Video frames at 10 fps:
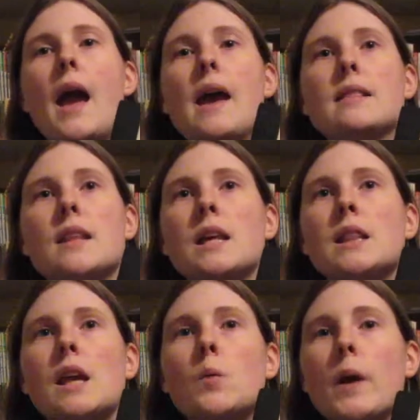And then
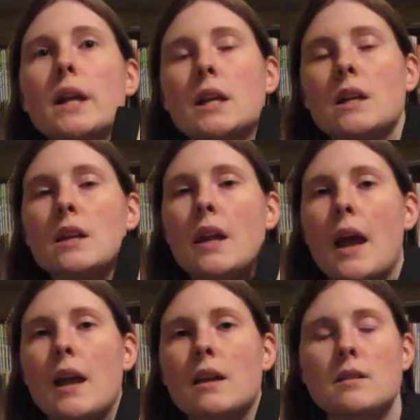they went in
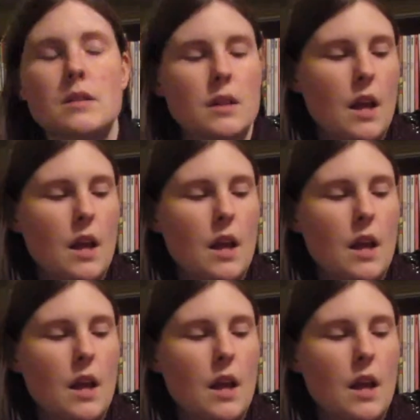and